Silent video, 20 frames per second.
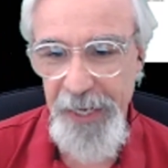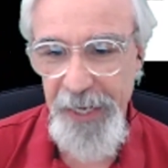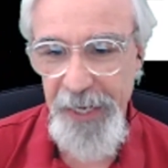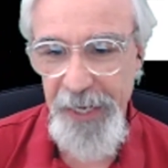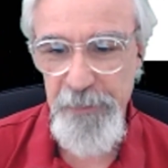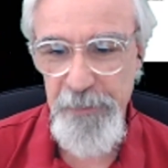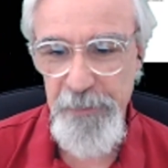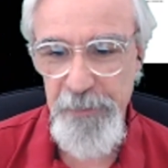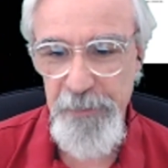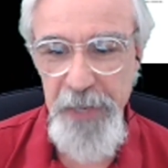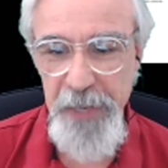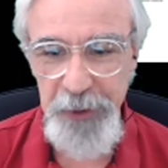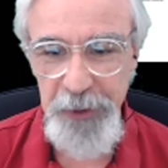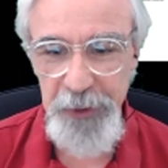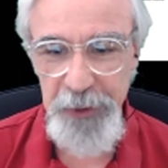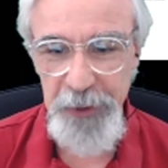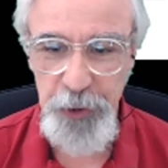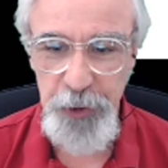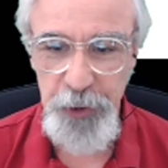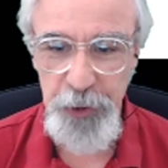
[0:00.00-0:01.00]
so allow
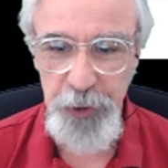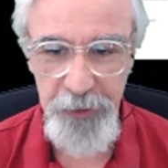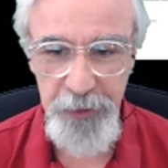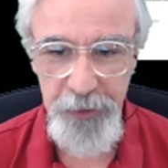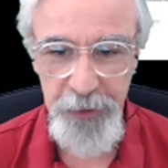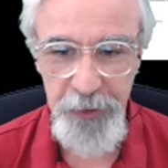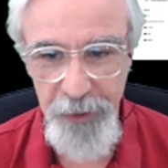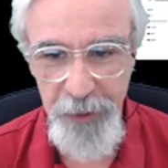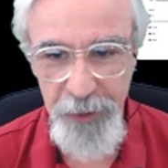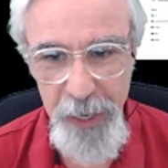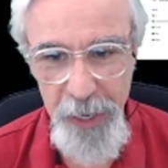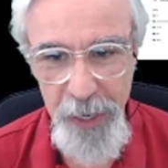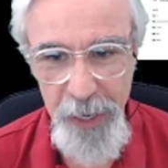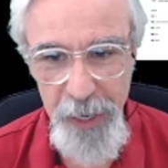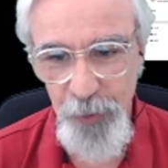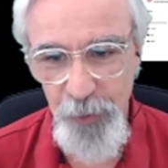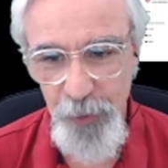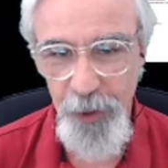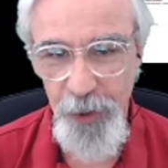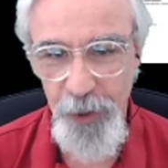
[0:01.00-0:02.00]
me to
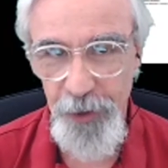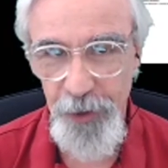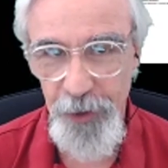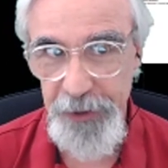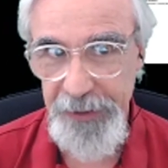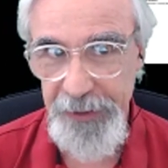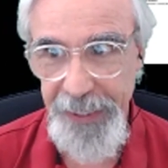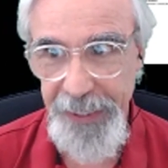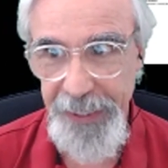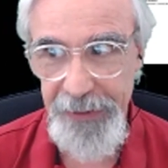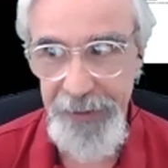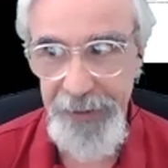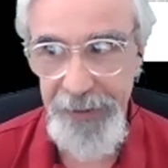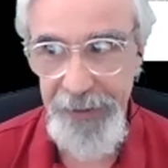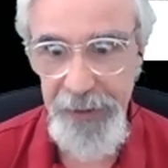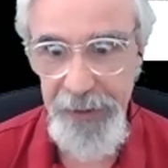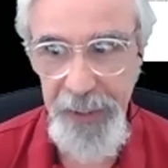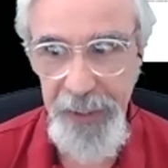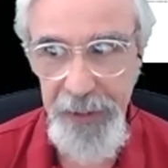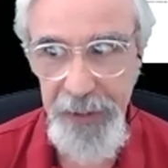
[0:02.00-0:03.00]
introduce to you
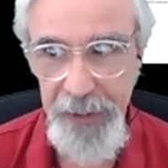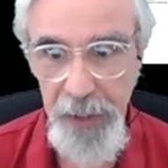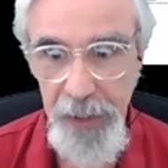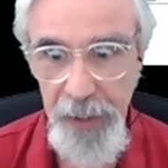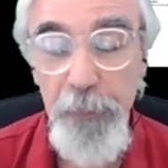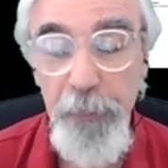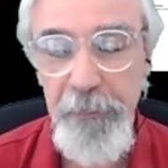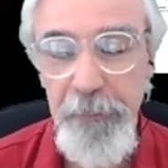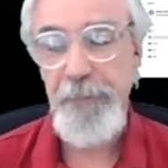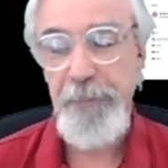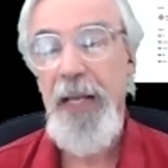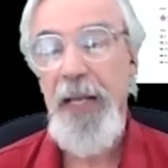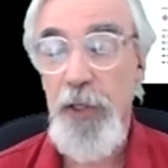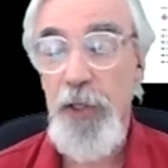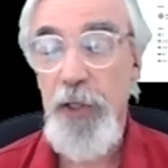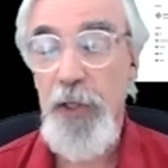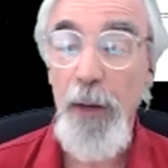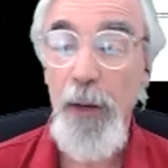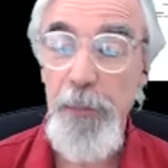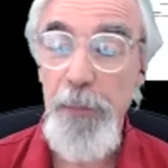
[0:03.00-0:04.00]
Sid and
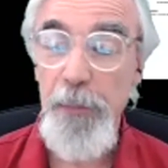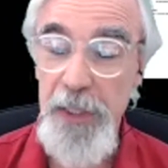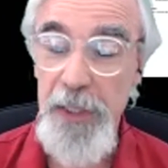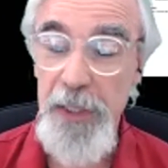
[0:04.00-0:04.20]
tell me,